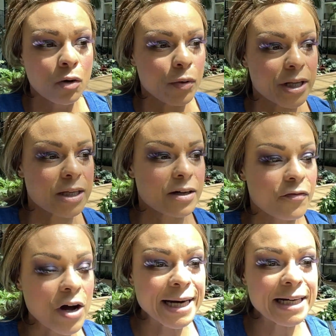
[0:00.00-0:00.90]
with
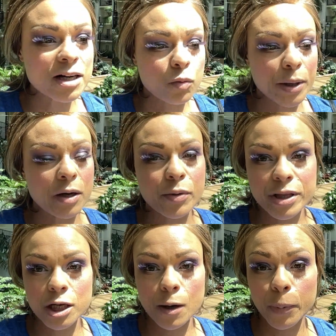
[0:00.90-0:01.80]
finding a wig
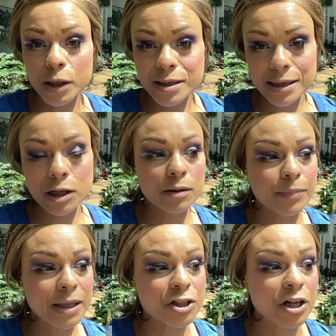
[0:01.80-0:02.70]
within your particular
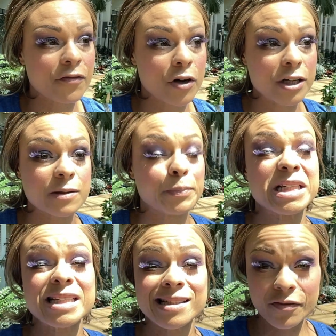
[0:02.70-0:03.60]
budget for a
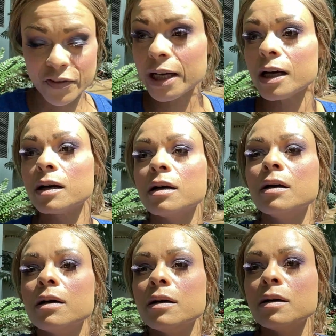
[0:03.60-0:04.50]
specific
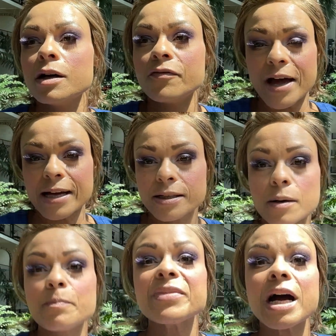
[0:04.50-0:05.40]
event,
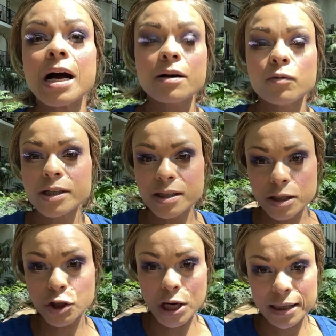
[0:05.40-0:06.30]
I would
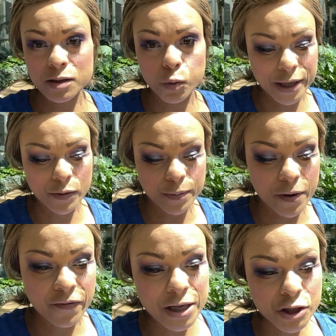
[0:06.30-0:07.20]
suggest working with a
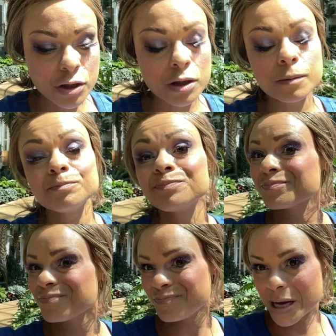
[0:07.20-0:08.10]
professional,
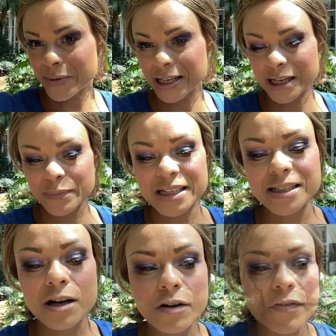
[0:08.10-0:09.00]
maybe like
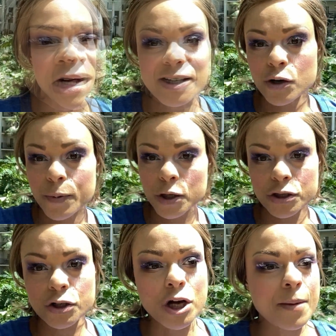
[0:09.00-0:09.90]
myself. I do
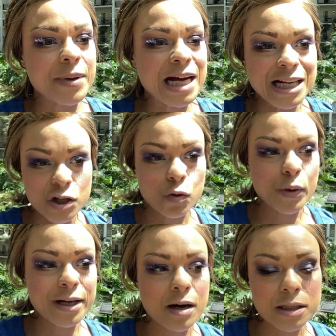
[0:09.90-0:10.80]
personal shopping, I do
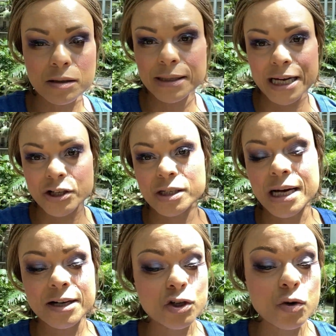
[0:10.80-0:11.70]
wig consultations,
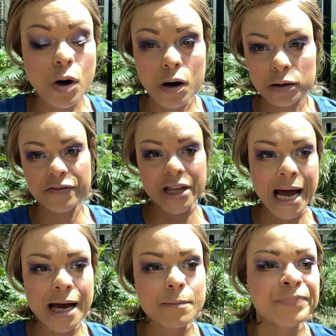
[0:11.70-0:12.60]
I do all of
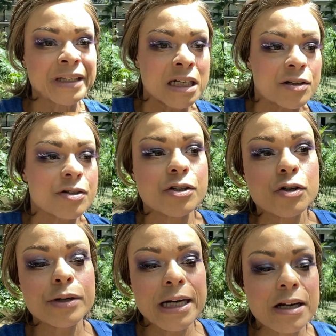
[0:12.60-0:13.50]
that. So
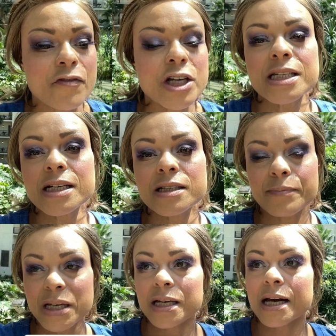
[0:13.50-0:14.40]
you can visit
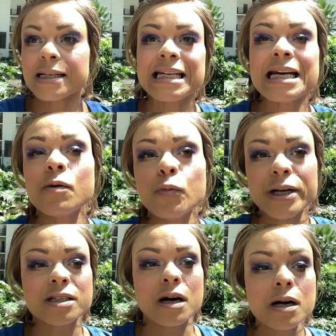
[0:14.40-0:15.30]
me, t m
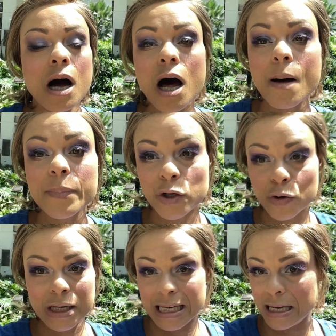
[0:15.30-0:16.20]
wigs dot com. You
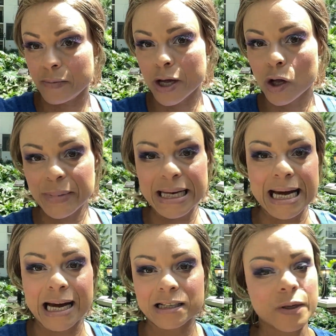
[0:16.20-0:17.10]
can email me to
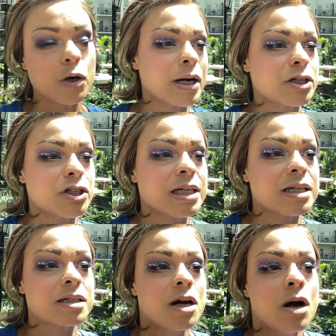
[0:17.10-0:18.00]
ask me
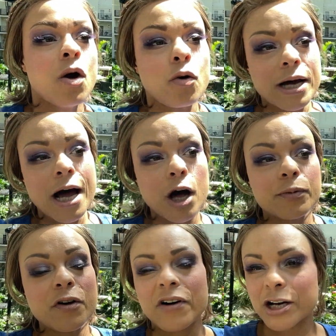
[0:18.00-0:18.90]
questions or to
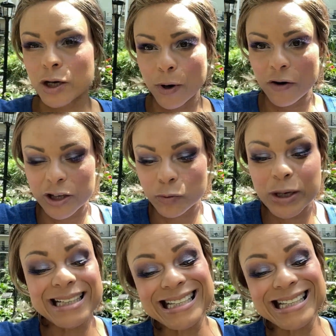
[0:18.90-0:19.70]
help you find your perfect wig,